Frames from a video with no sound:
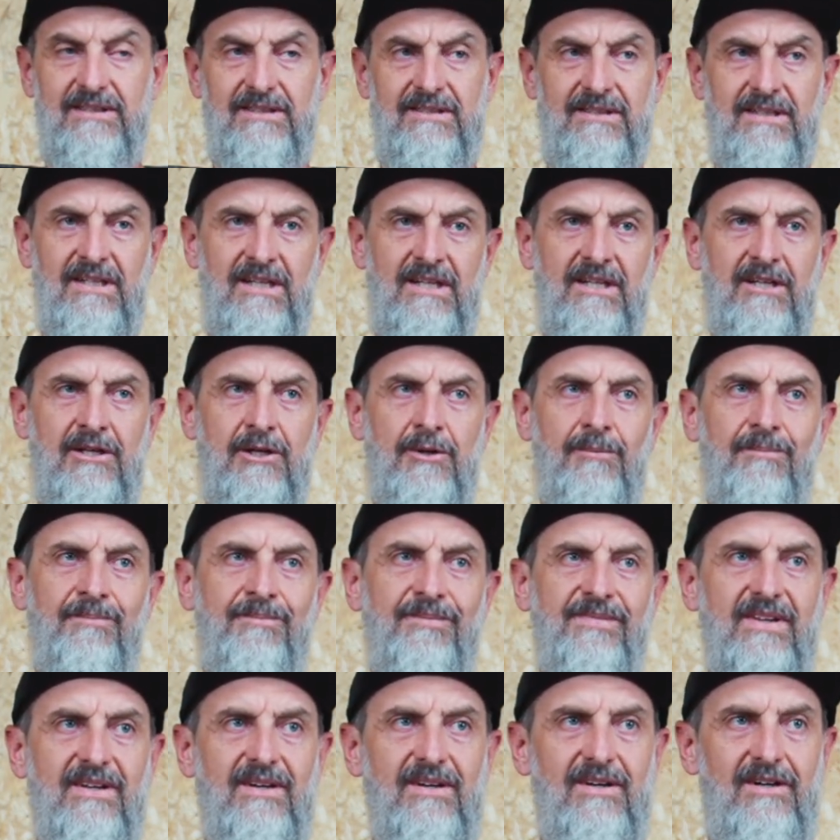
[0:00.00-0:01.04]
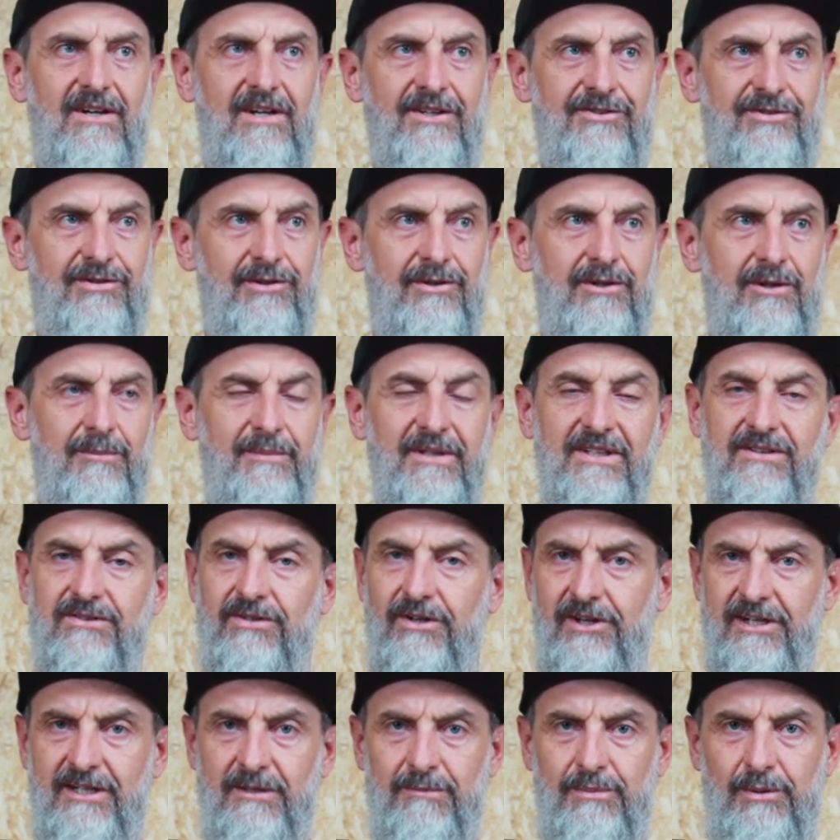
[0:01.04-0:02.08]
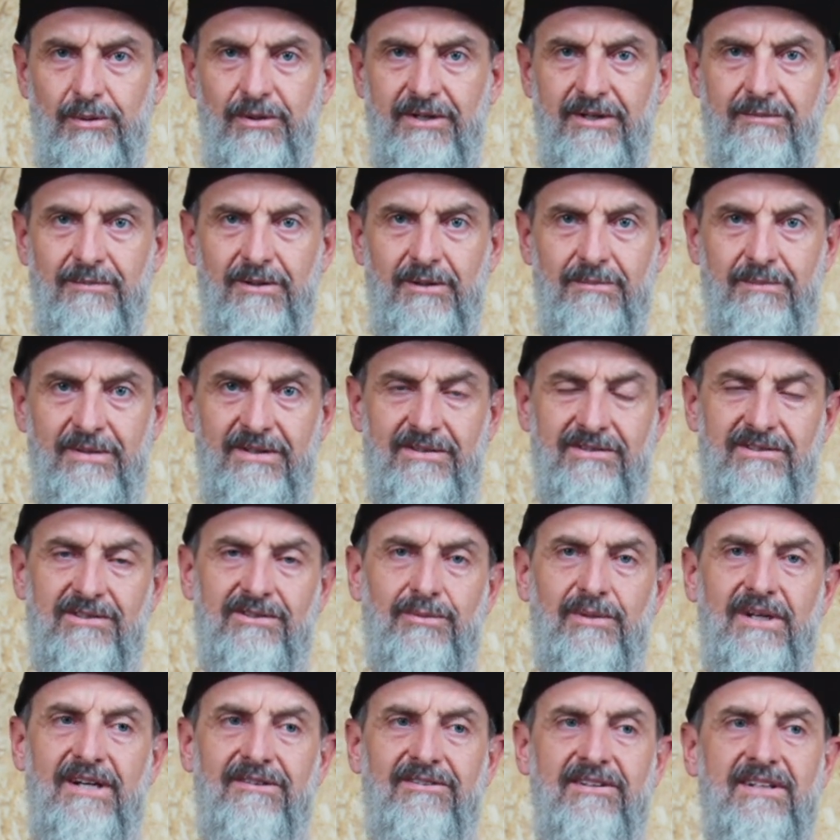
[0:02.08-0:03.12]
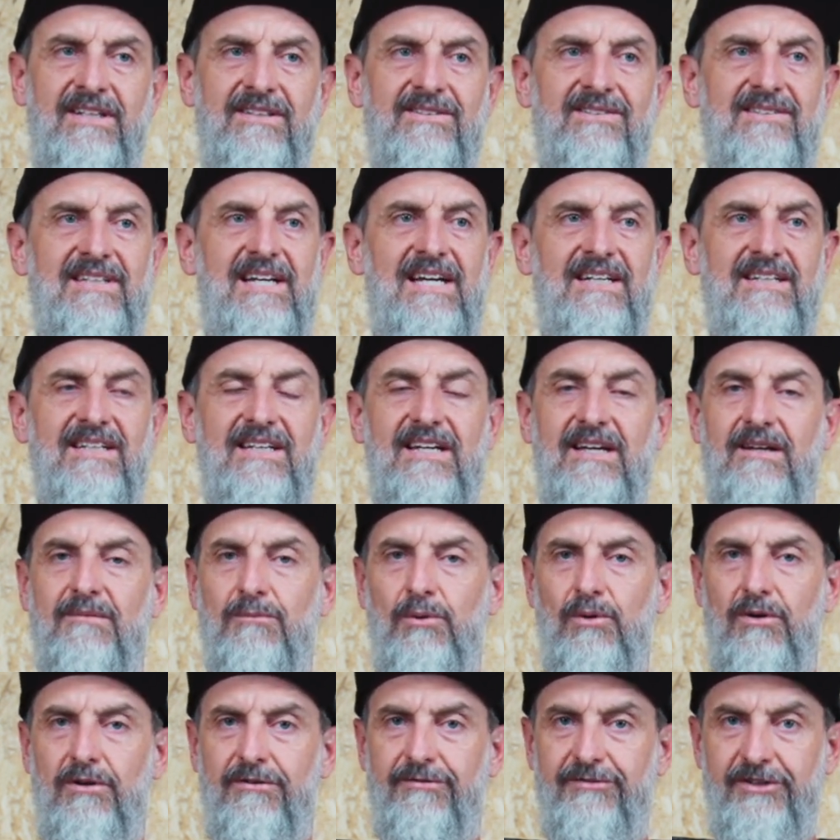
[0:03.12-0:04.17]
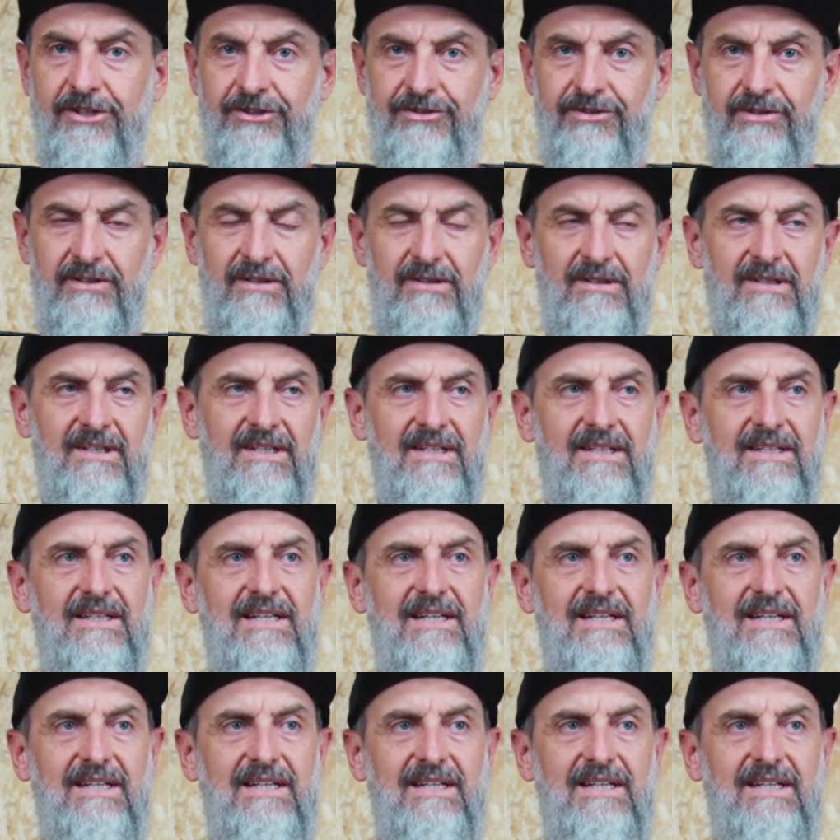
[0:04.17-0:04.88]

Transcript: And I saw a big turning point in my business where everything started to get more efficient.